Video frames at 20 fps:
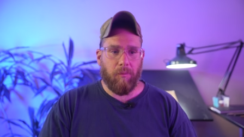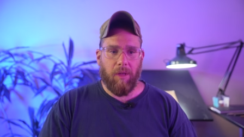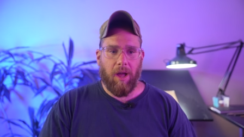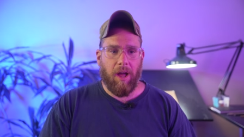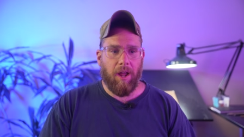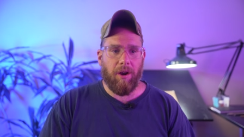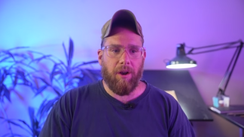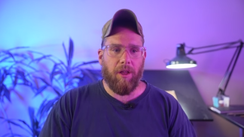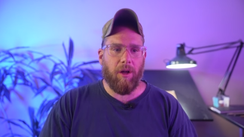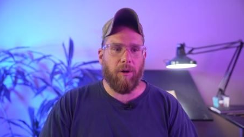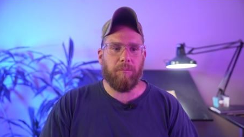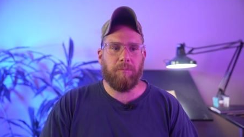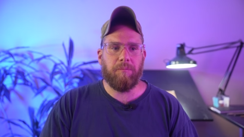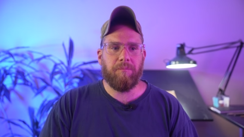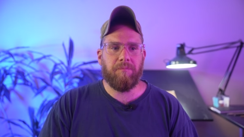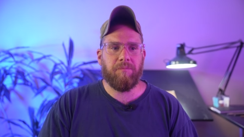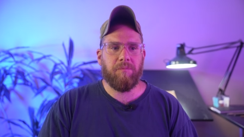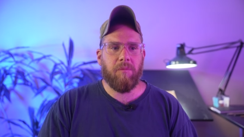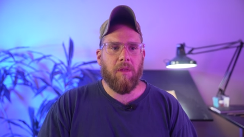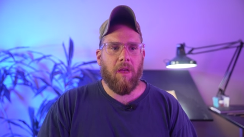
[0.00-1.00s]
I don't know.
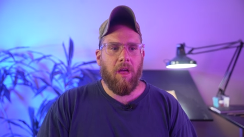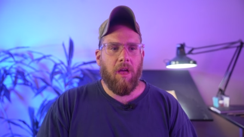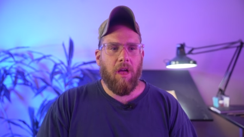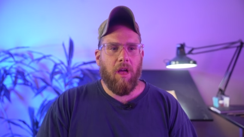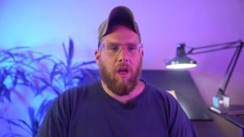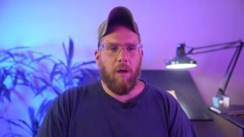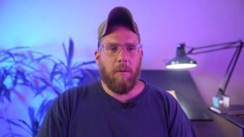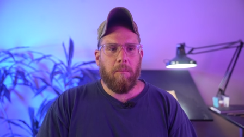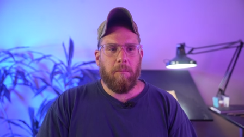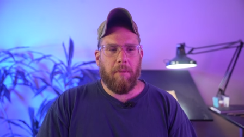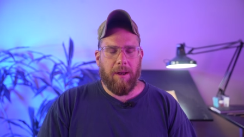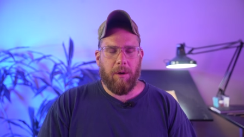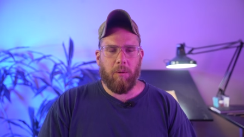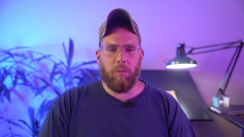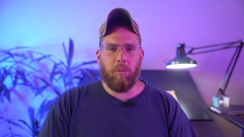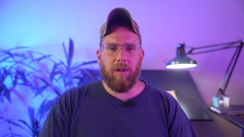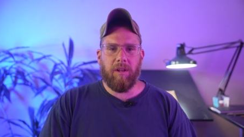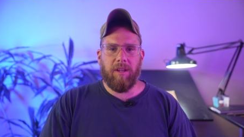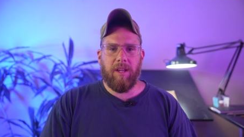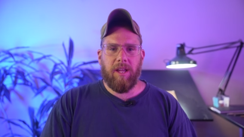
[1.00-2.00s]
But it
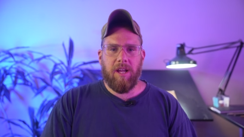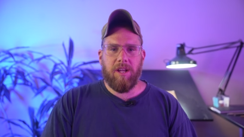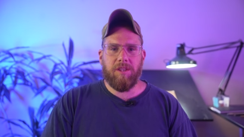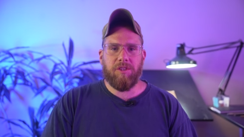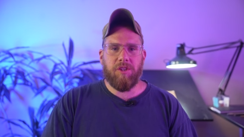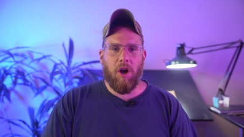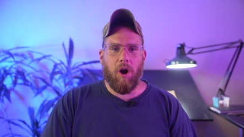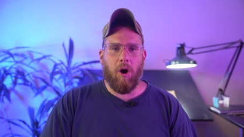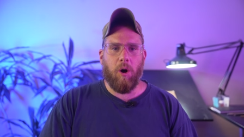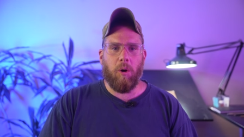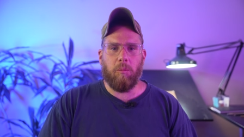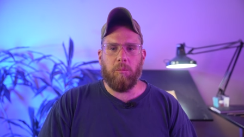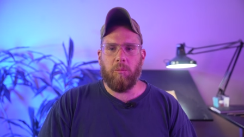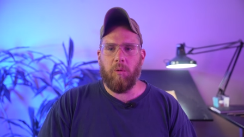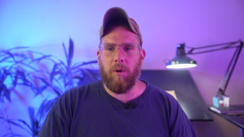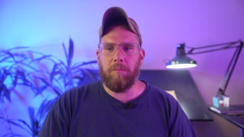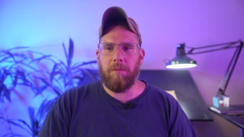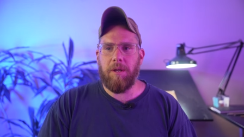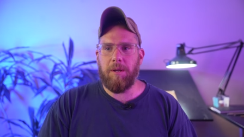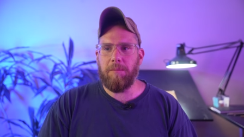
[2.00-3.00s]
really hits home
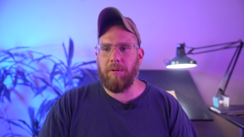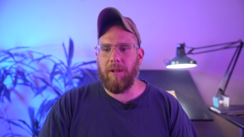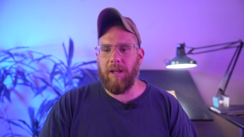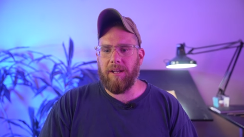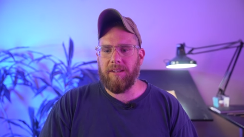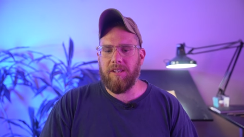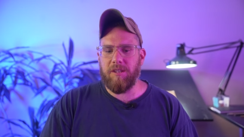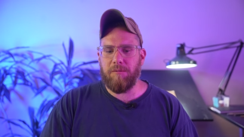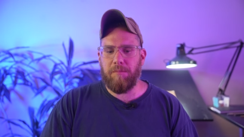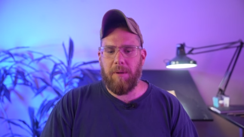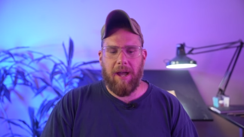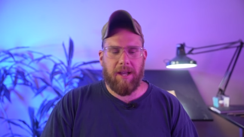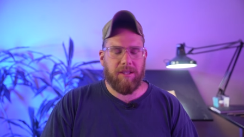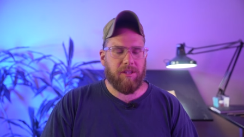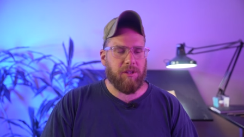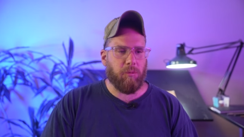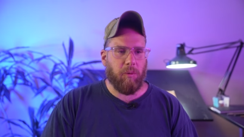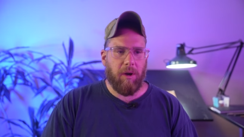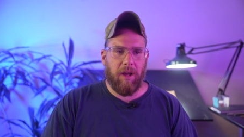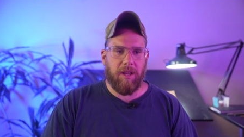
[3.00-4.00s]
when people like this
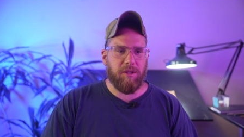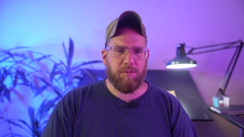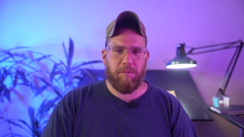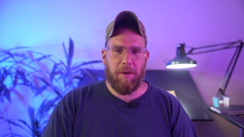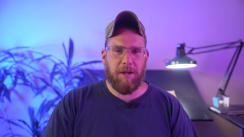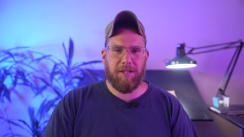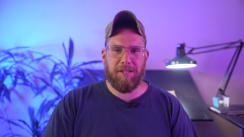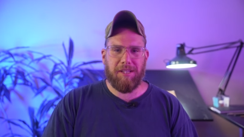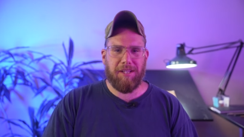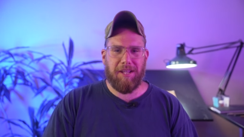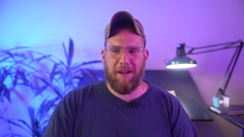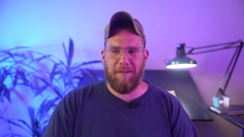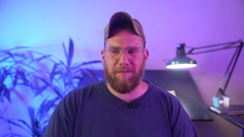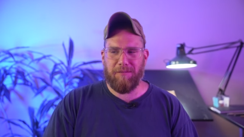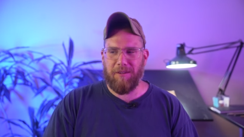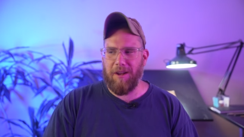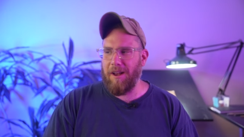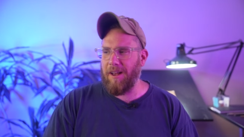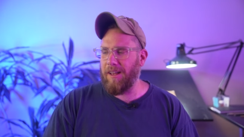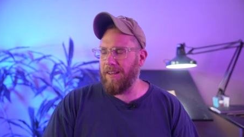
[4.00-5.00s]
pass away, especially
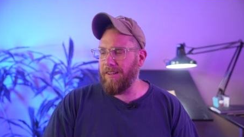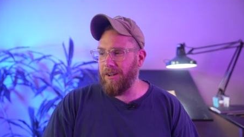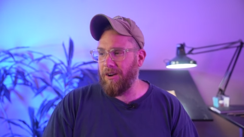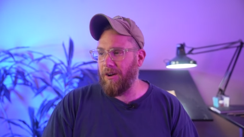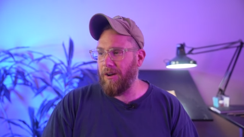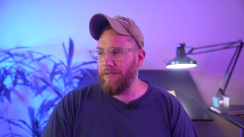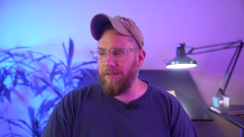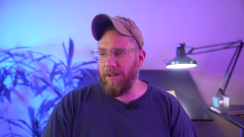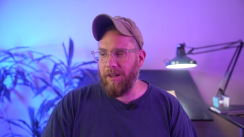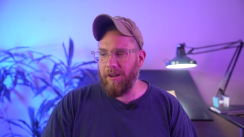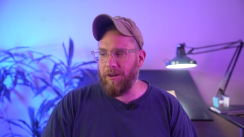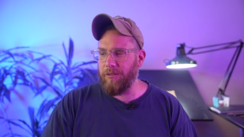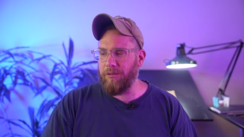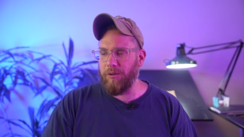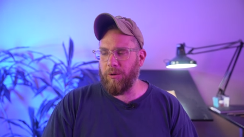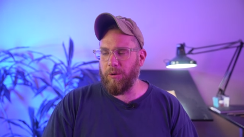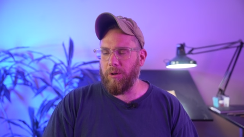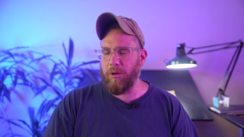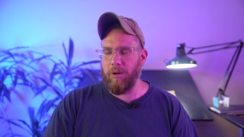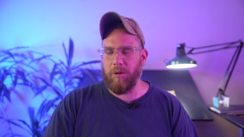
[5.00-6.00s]
after, you know, I've
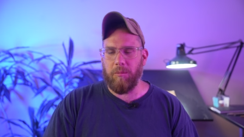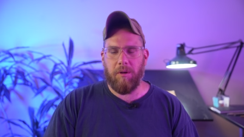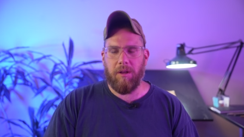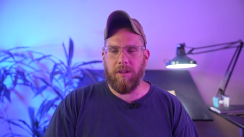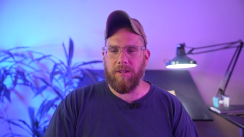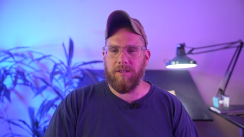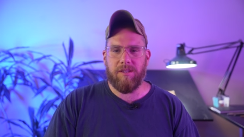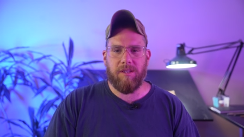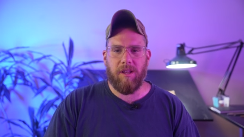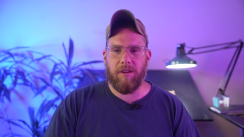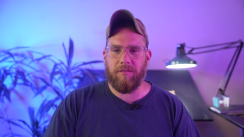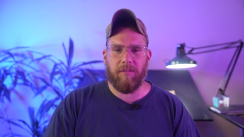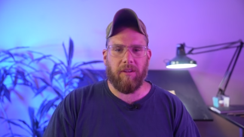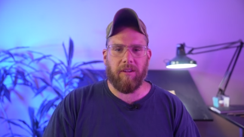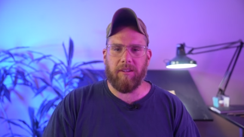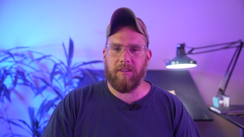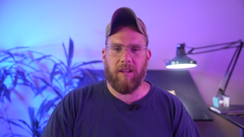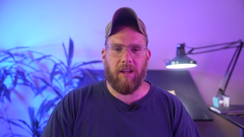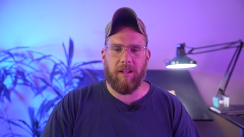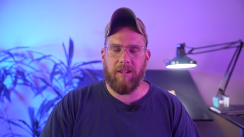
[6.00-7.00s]
interviewed and stuff
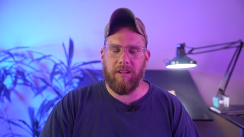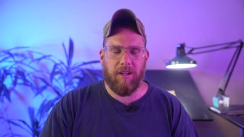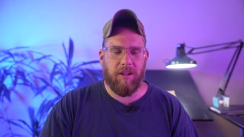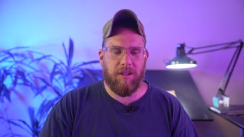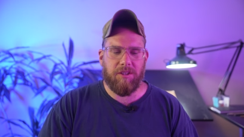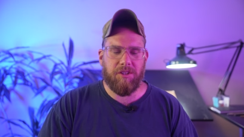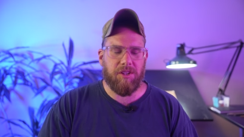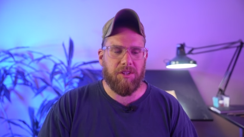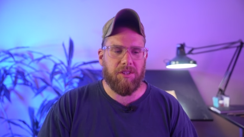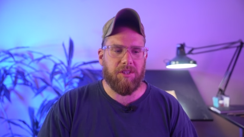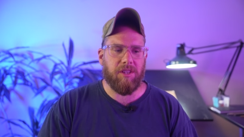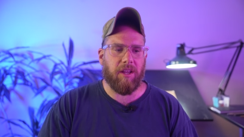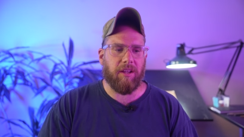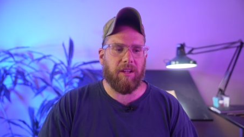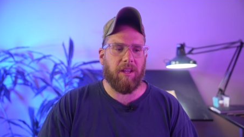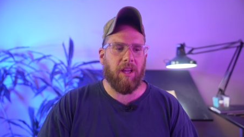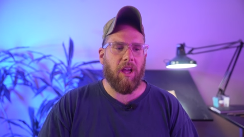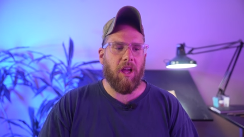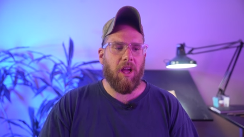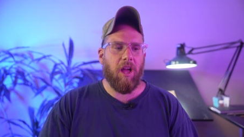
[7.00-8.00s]
like that. You know, it's just
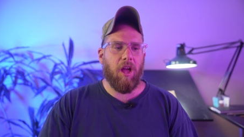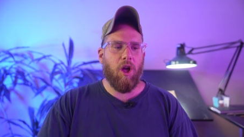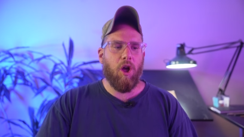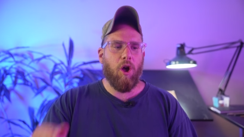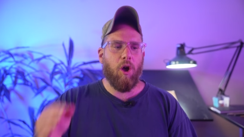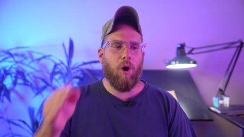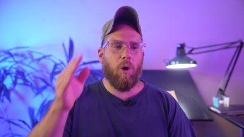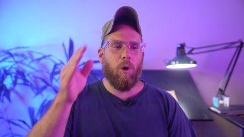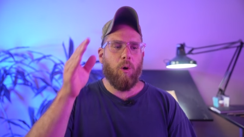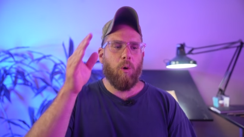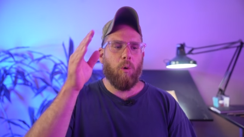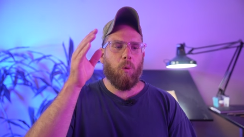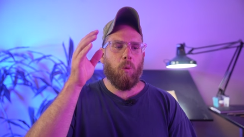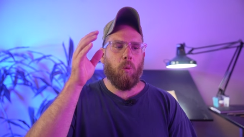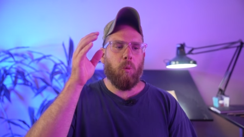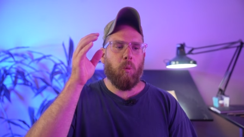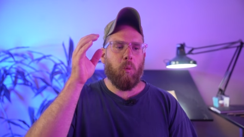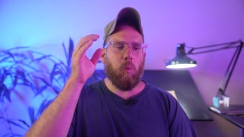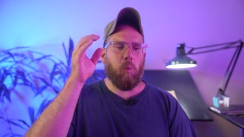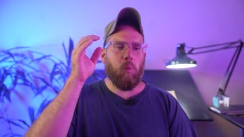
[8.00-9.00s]
like,
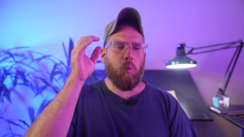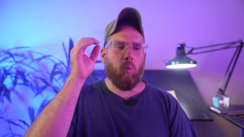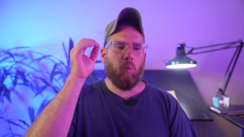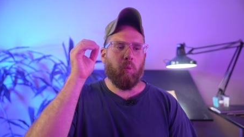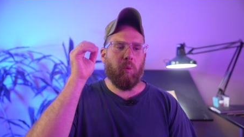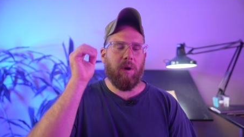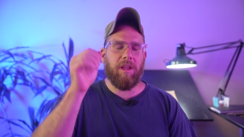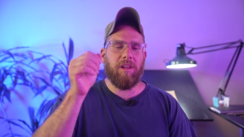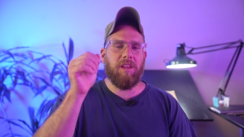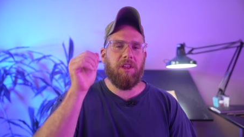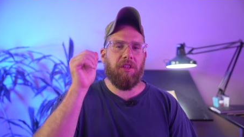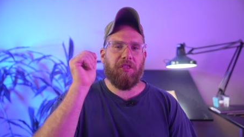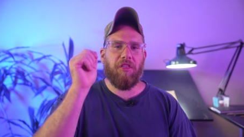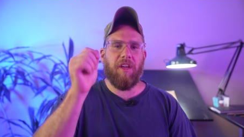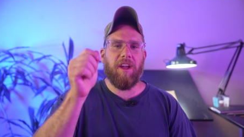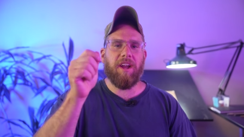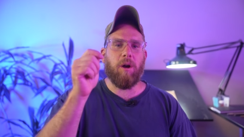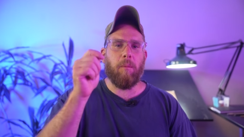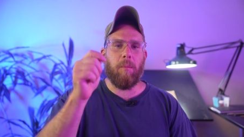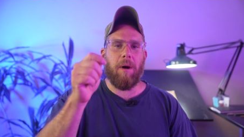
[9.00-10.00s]
really
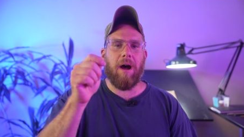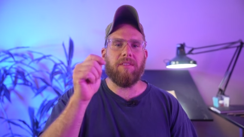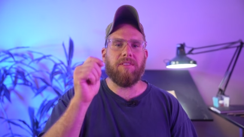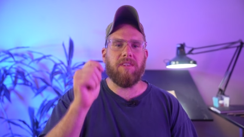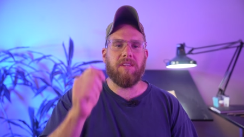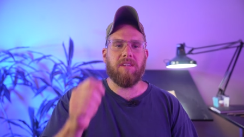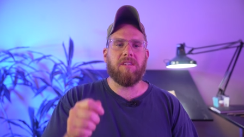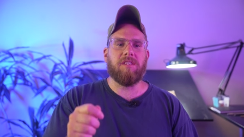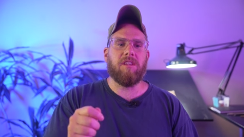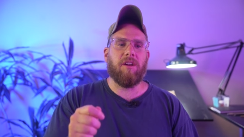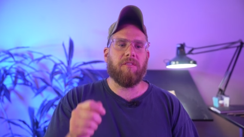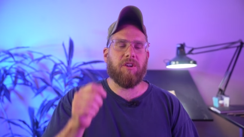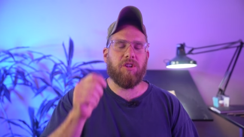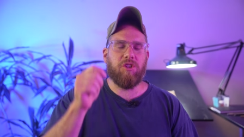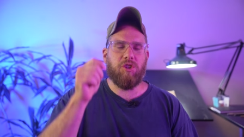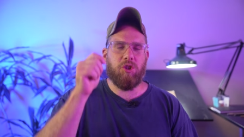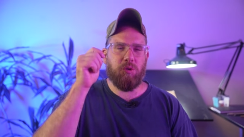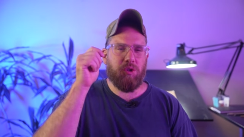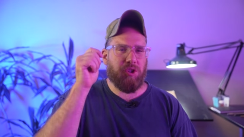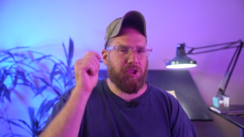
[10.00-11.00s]
think about this stuff,
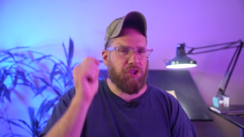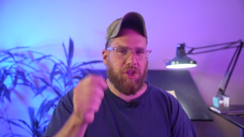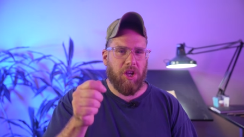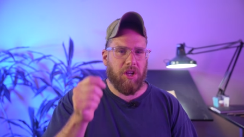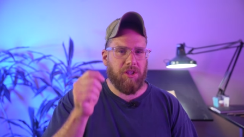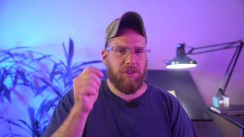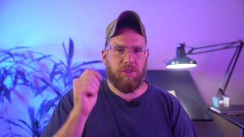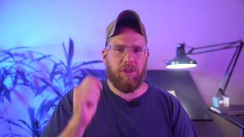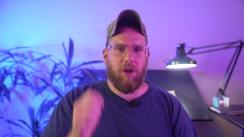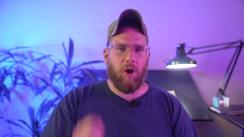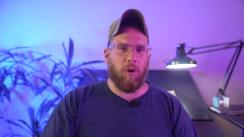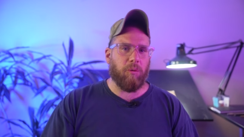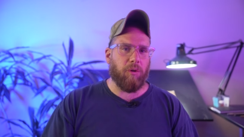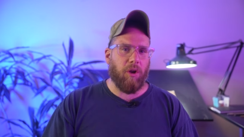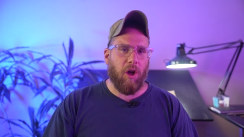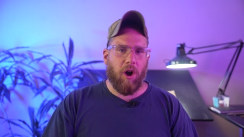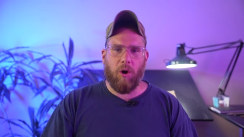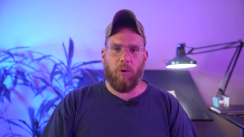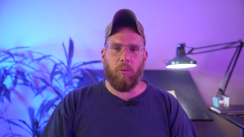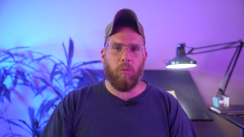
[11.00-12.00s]
because you just don't
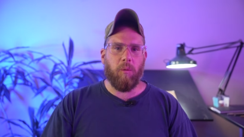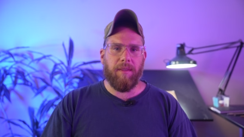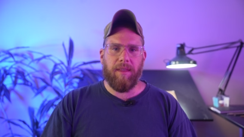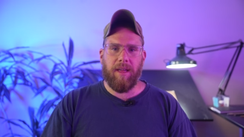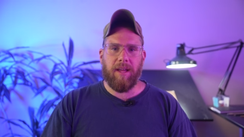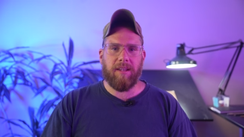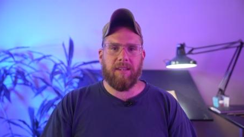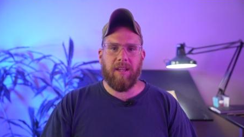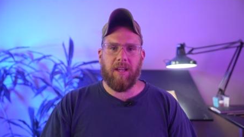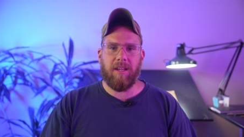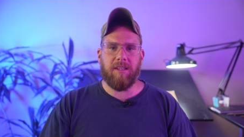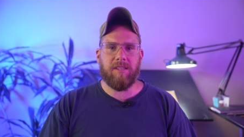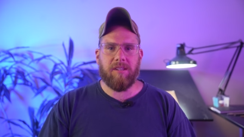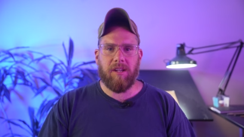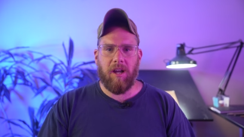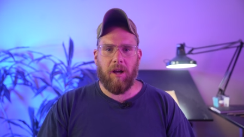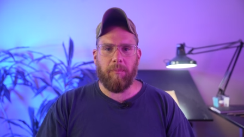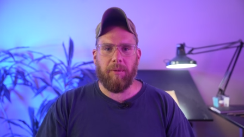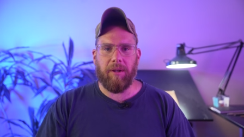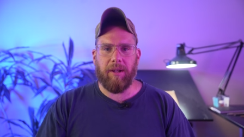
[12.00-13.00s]
know when that day is
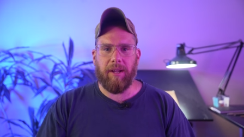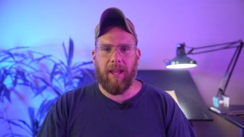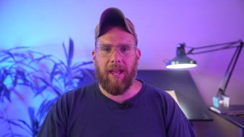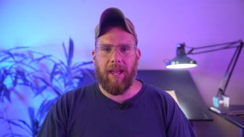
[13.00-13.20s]
coming.